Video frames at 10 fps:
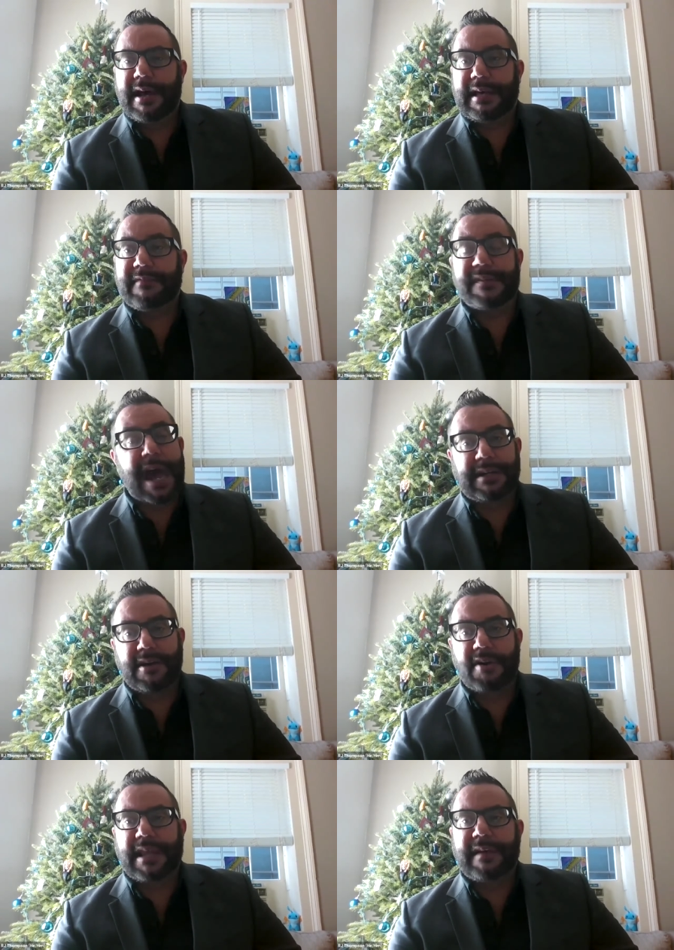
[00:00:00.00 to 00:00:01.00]
If not in
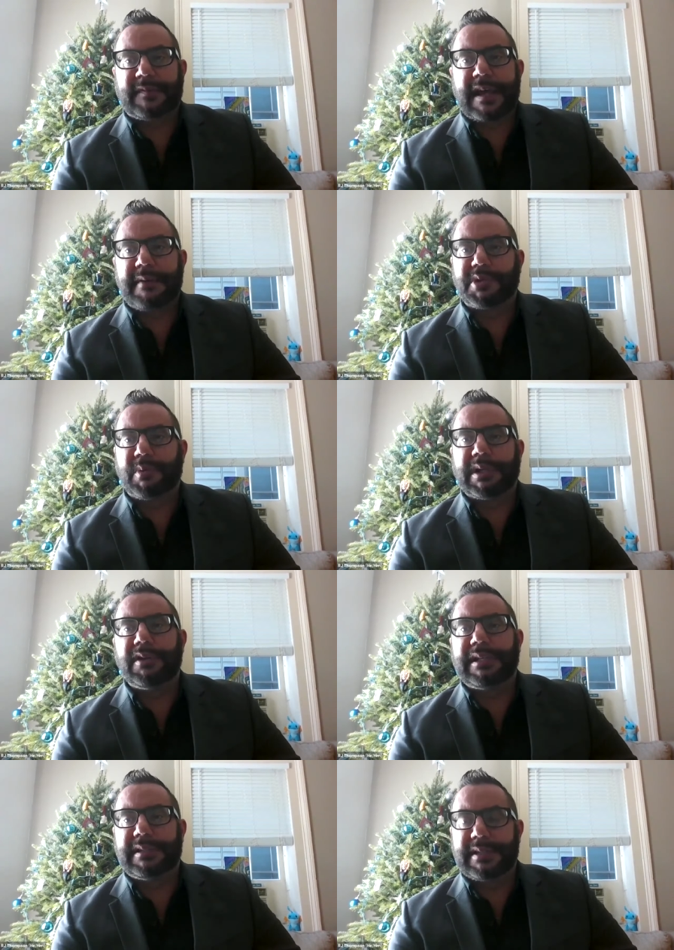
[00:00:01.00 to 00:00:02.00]
our lifetimes, we
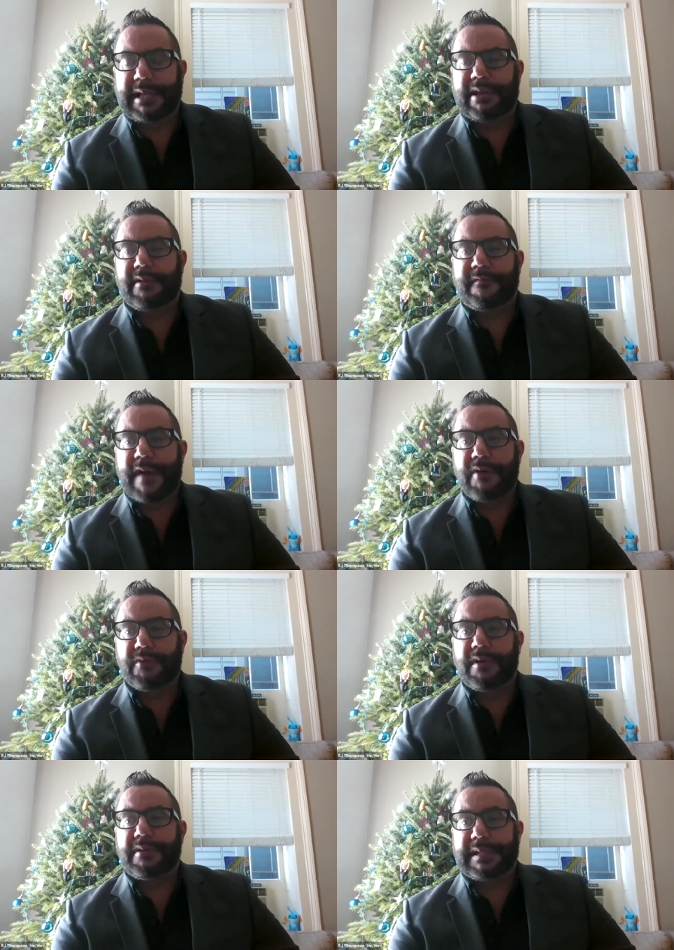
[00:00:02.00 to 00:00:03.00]
need to lay the
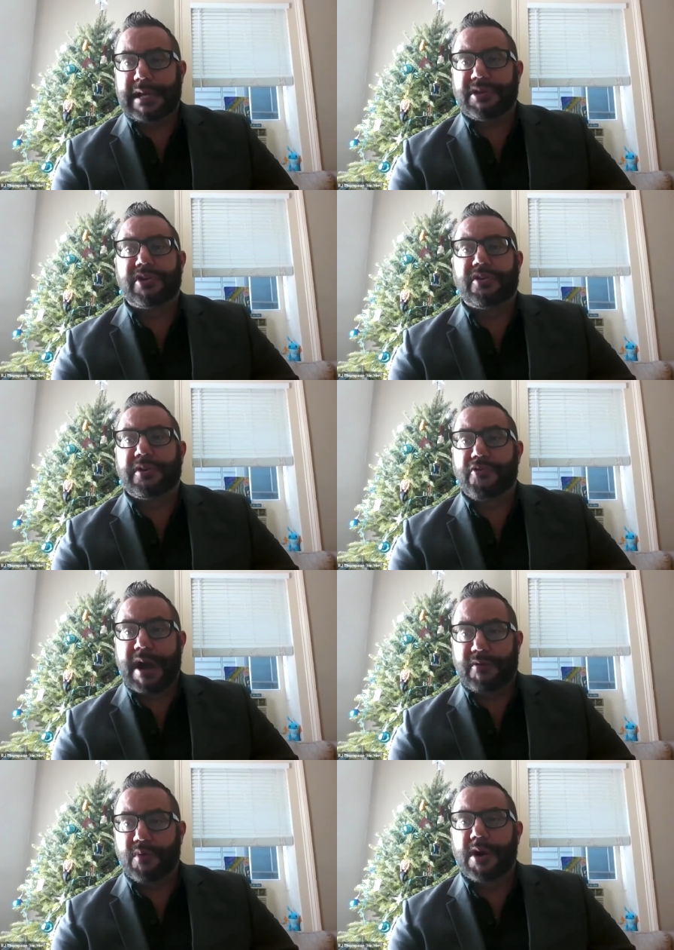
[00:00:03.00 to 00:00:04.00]
foundational
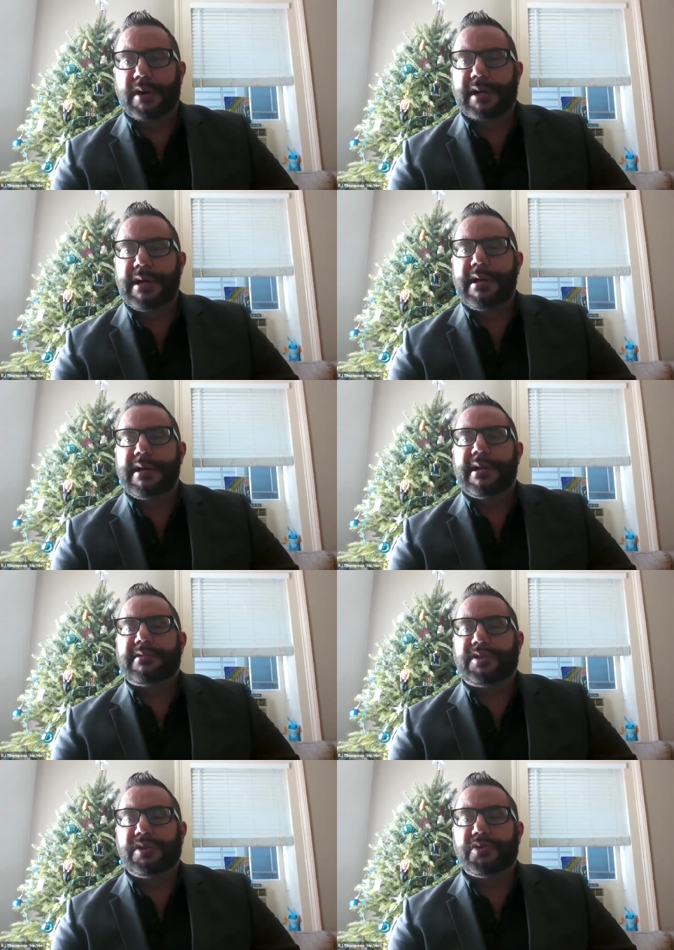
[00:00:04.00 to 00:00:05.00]
groundwork
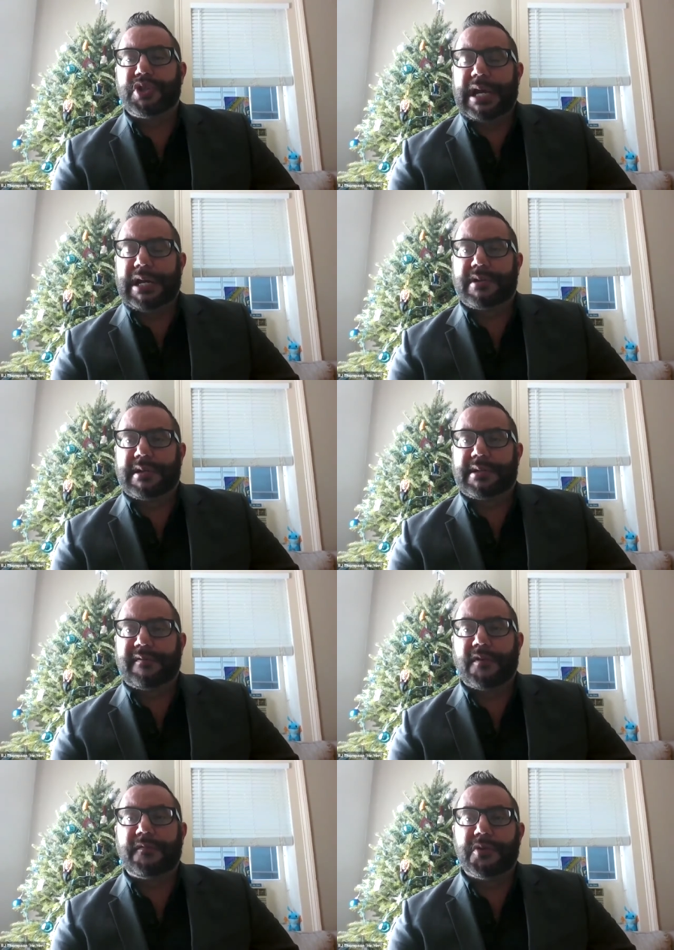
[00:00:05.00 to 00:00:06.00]
to change this
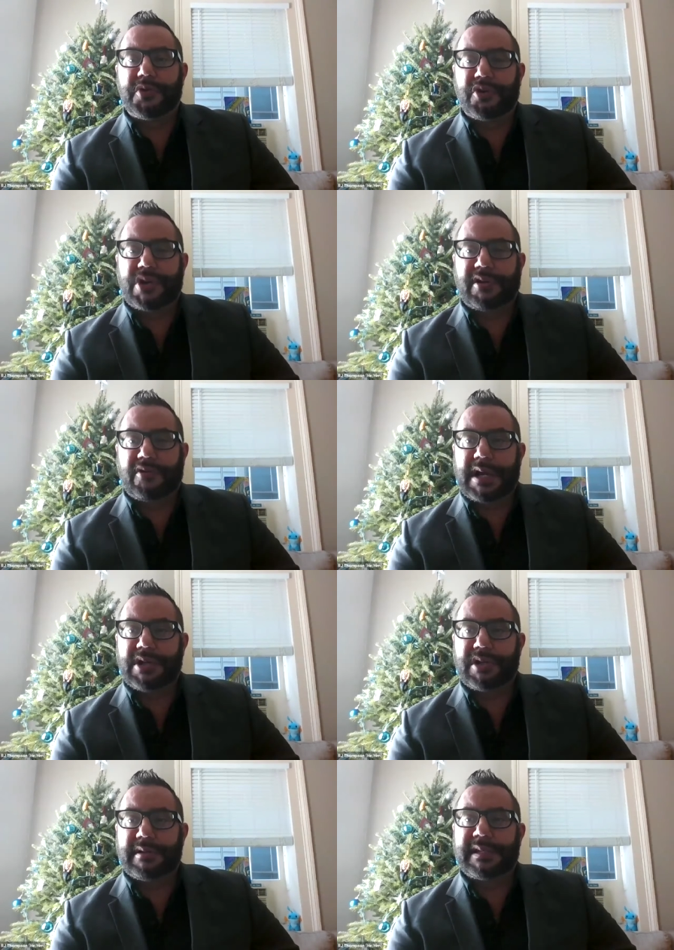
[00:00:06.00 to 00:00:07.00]
for future
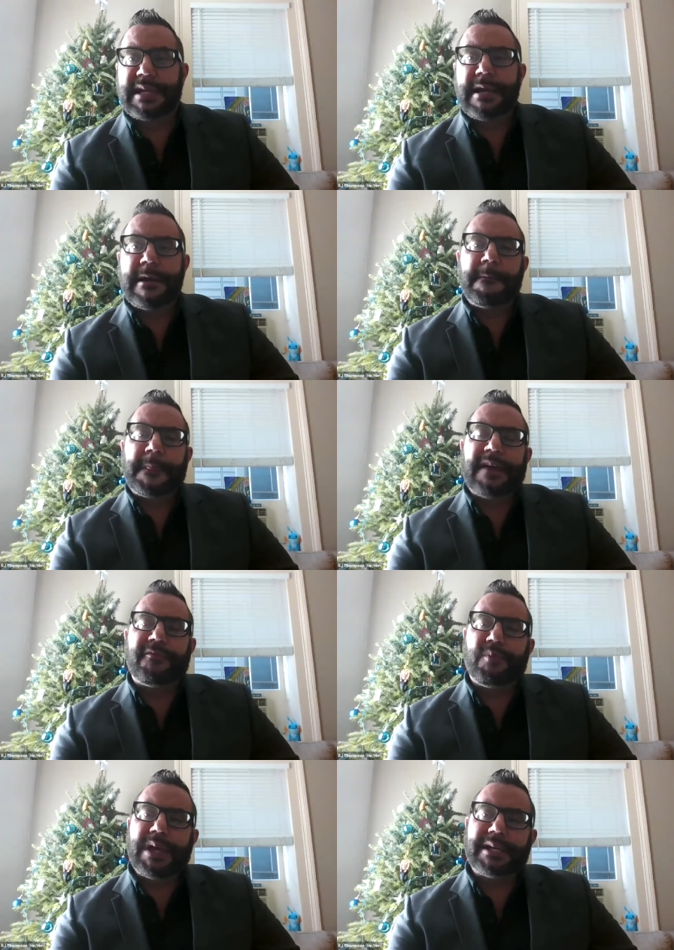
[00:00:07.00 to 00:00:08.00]
generations.
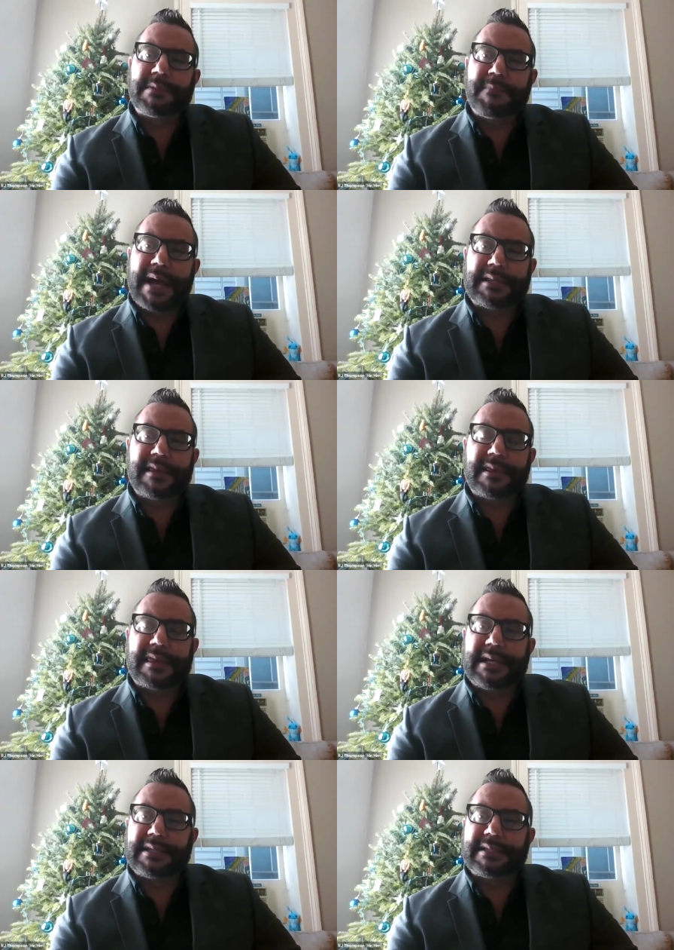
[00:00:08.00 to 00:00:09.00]
If we expect the
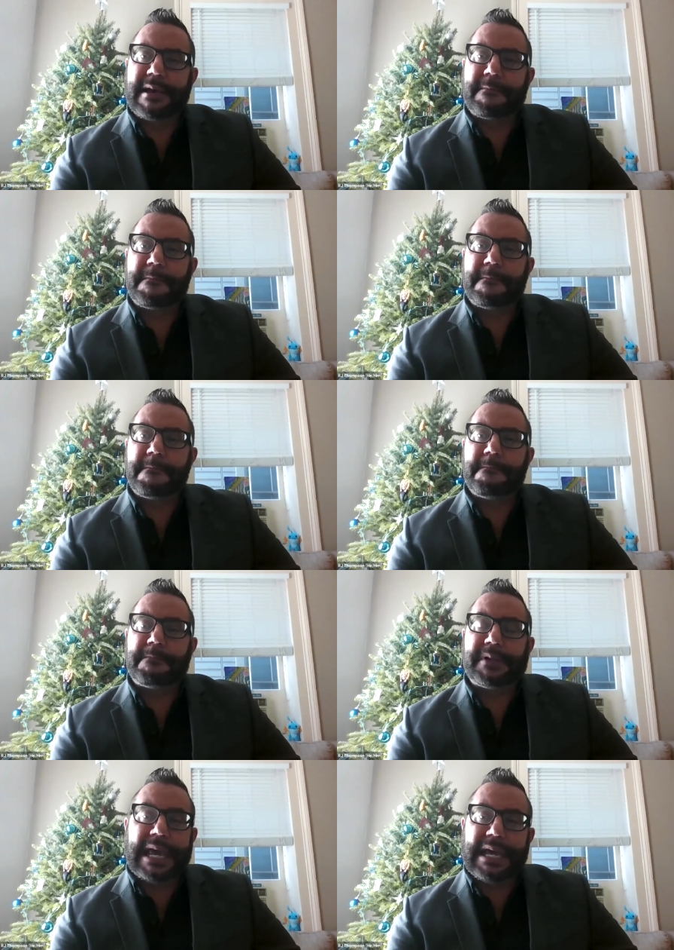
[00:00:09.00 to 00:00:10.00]
things that
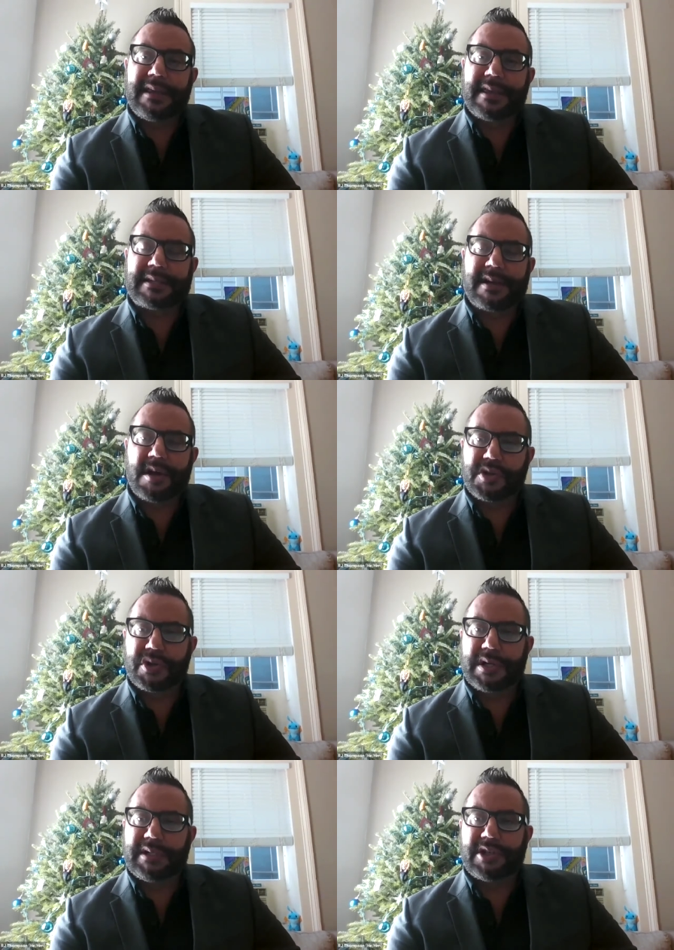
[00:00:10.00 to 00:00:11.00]
plague this
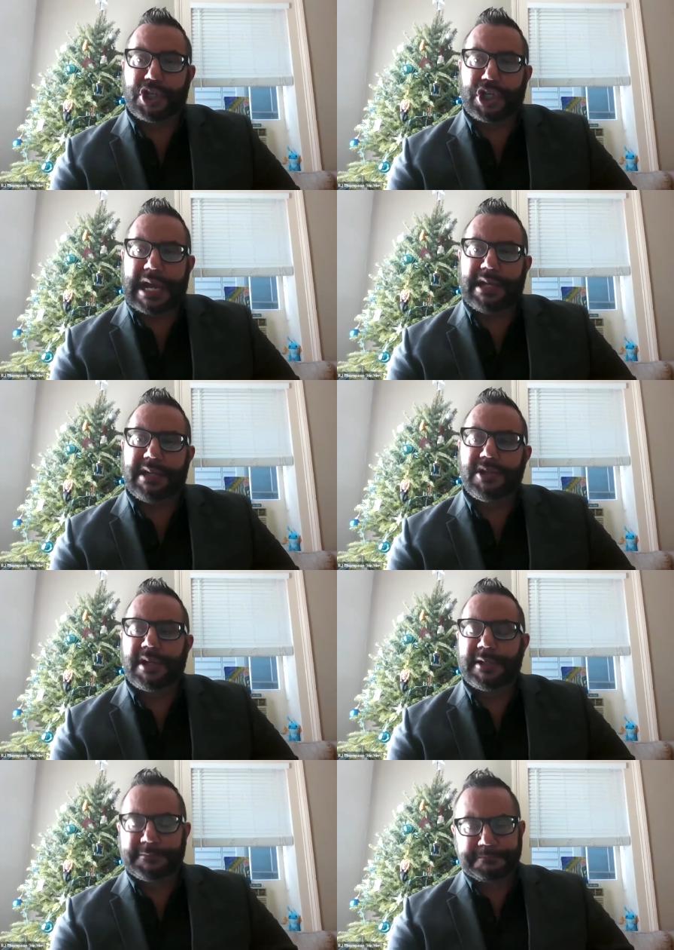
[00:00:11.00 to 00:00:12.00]
country to change,